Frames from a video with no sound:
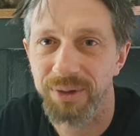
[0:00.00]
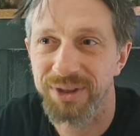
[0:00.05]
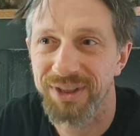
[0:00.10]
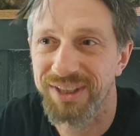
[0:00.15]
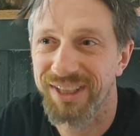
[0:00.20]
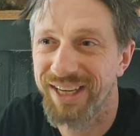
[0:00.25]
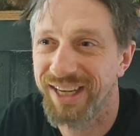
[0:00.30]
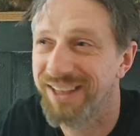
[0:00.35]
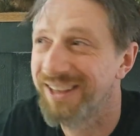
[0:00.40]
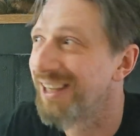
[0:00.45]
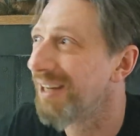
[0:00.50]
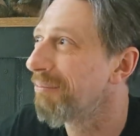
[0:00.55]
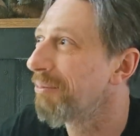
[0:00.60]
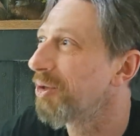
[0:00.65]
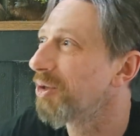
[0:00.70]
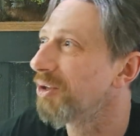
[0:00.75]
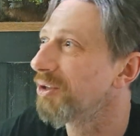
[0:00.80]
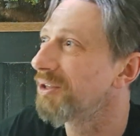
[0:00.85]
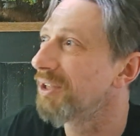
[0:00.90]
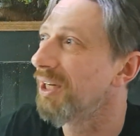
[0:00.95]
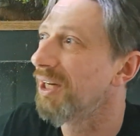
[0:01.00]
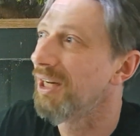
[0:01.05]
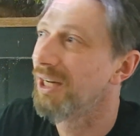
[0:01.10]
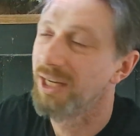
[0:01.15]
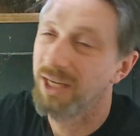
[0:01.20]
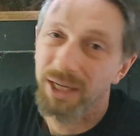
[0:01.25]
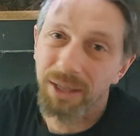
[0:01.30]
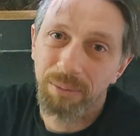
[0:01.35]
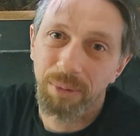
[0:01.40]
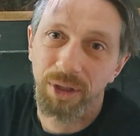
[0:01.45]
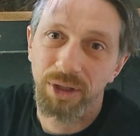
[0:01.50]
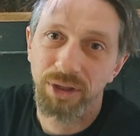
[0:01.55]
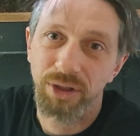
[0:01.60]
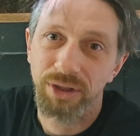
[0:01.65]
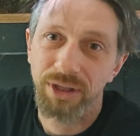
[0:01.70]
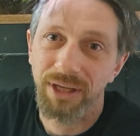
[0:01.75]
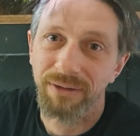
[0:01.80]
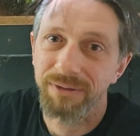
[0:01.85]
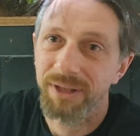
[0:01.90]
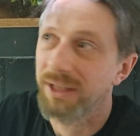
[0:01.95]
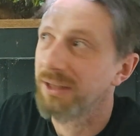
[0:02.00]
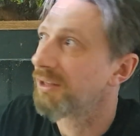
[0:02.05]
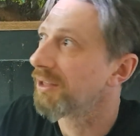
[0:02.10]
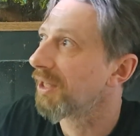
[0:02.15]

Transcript: wanted to get them cut, but I just haven't had